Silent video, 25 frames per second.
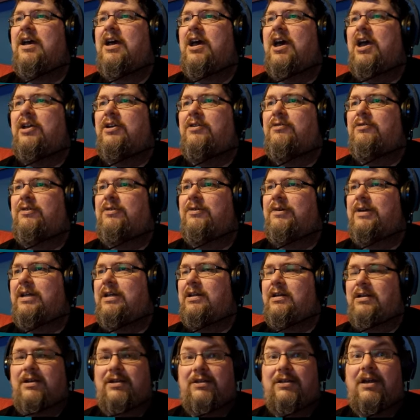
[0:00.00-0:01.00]
Her green
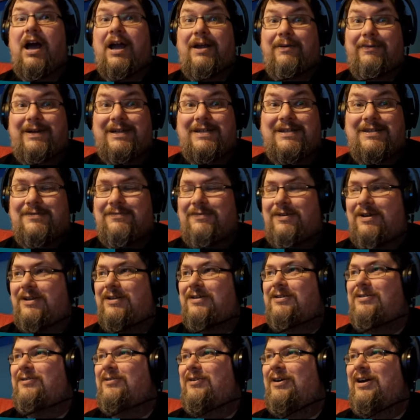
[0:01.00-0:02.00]
iris,
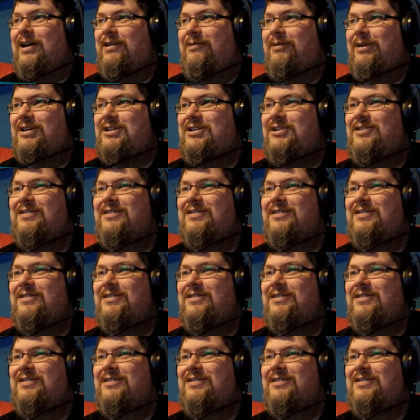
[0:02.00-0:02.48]
rather, not Irish.